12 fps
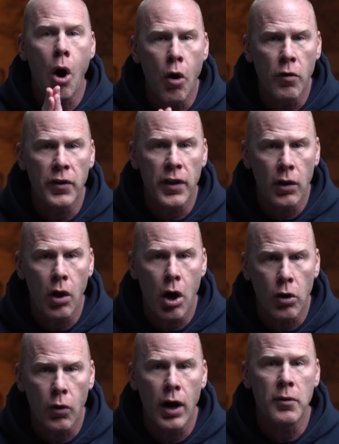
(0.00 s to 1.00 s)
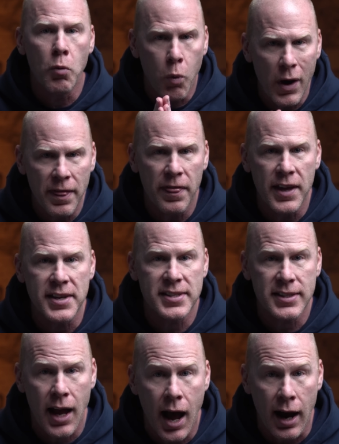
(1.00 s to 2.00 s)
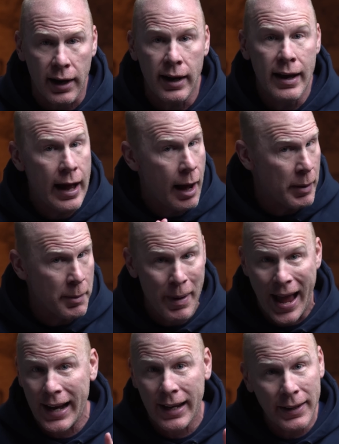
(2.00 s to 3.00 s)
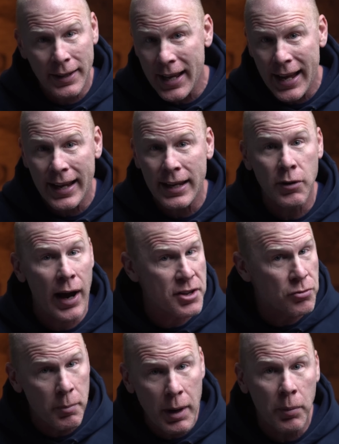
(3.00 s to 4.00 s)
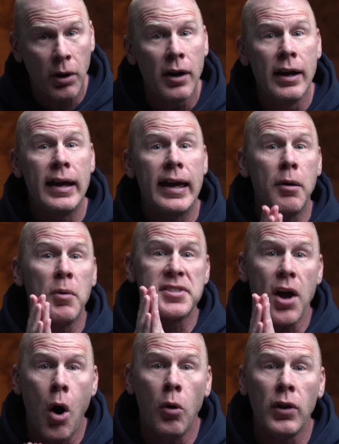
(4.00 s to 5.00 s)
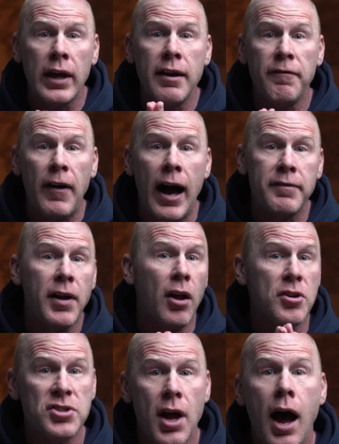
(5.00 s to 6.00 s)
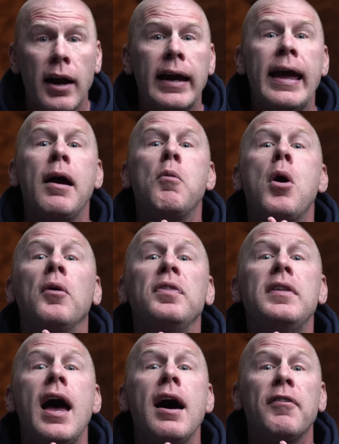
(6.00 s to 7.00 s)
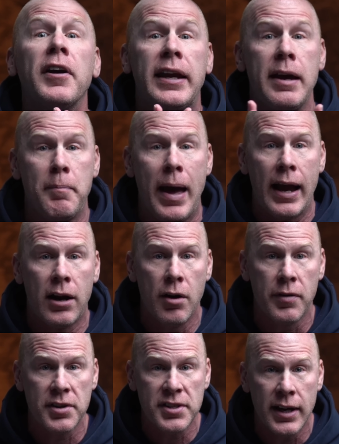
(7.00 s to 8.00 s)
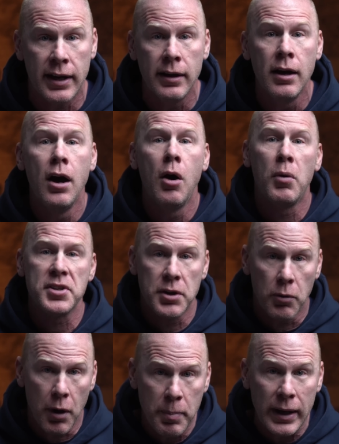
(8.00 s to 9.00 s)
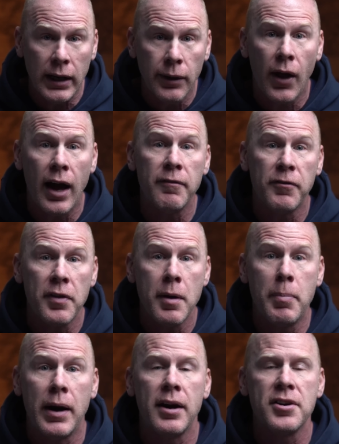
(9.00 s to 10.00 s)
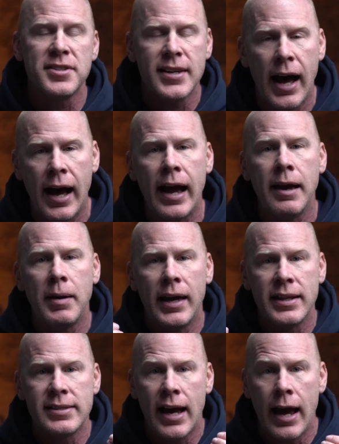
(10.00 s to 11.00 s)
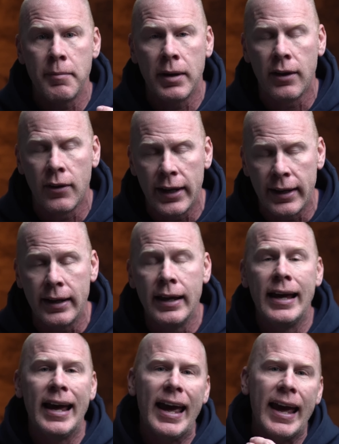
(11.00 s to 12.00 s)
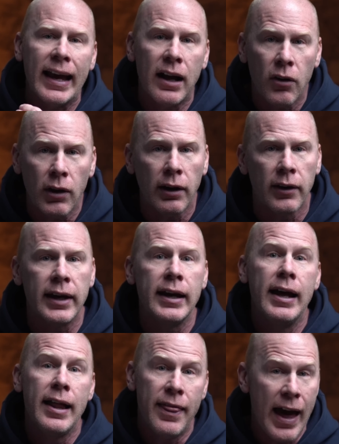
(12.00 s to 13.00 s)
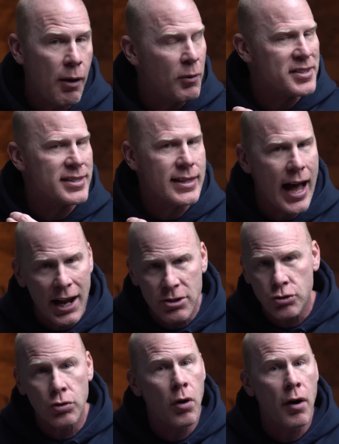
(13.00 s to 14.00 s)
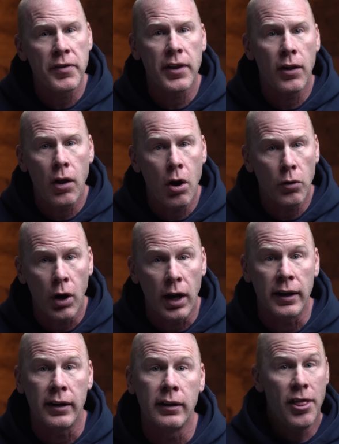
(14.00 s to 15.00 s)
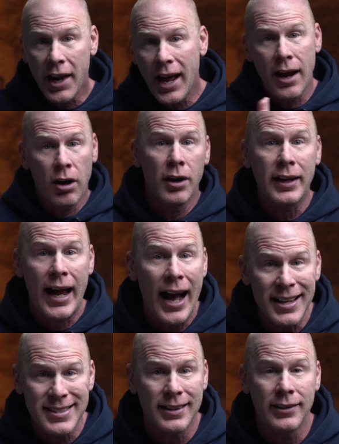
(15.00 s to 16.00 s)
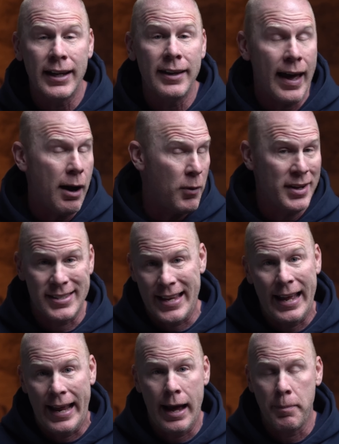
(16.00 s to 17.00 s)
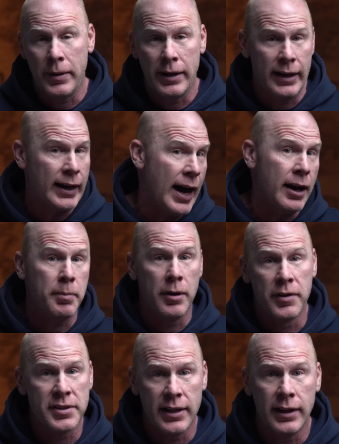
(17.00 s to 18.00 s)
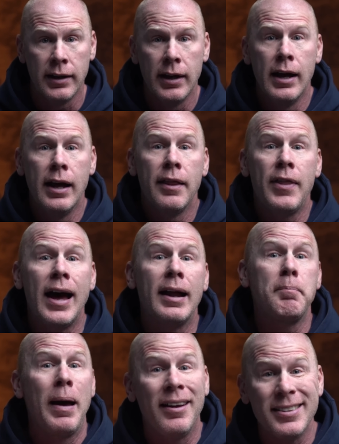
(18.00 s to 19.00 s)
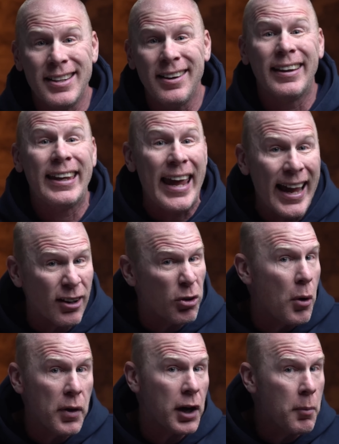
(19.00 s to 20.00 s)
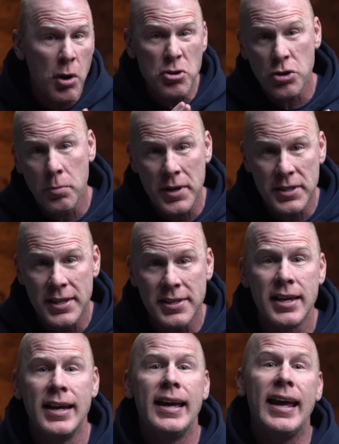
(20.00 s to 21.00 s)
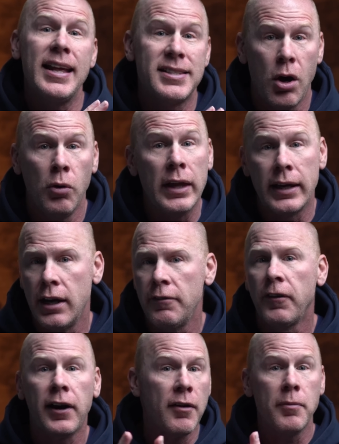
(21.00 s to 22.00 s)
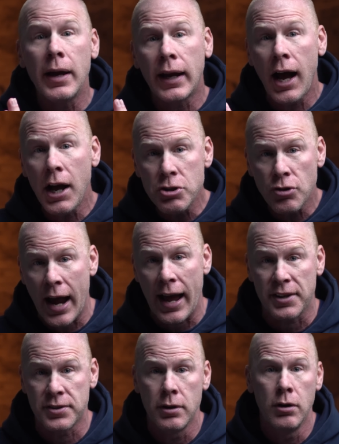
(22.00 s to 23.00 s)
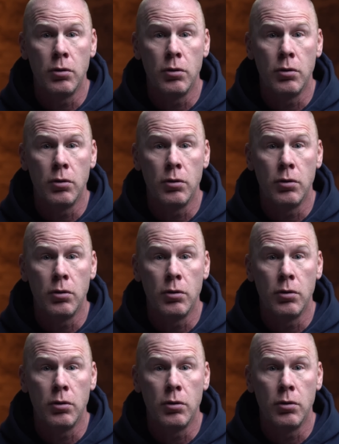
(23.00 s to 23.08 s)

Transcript: over the long run with this stock. I mean, back in the day, you guys remember, it was only a five dollar stock and will never get back over ten was the repeated line from the bears time and time again. And clearly, that was not true over the long run. Then I heard constantly that once that happened and it got up over ten, that Palantir can't grow the commercial business. It's only good for government contracts,